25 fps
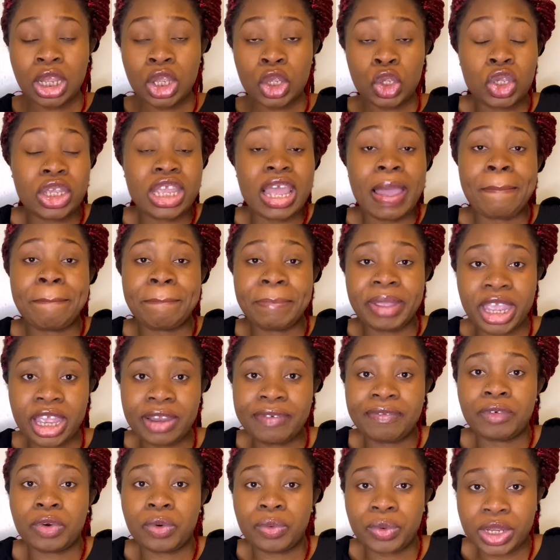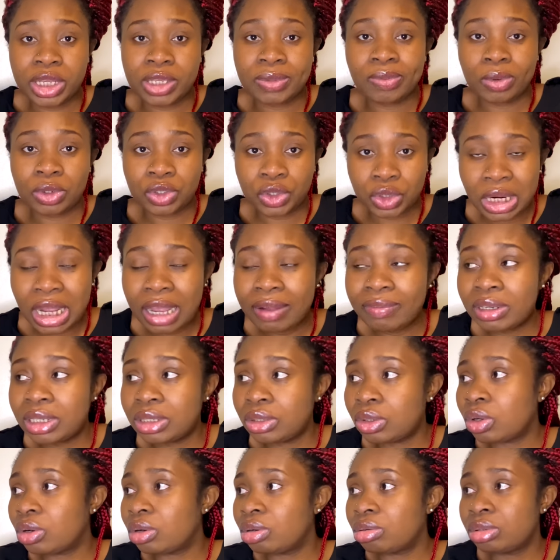you get paid for it, for
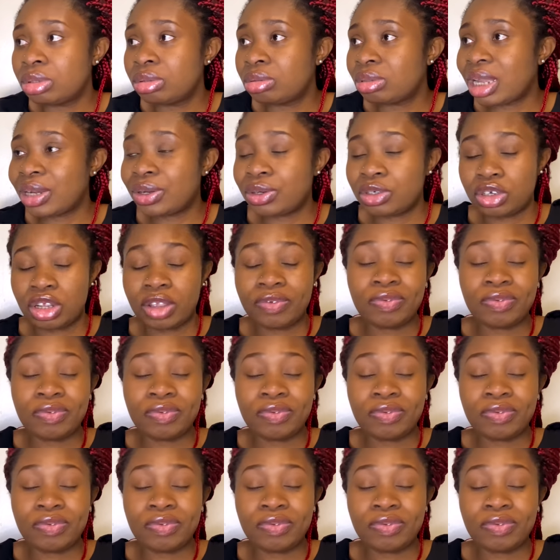traveling, or I don't know,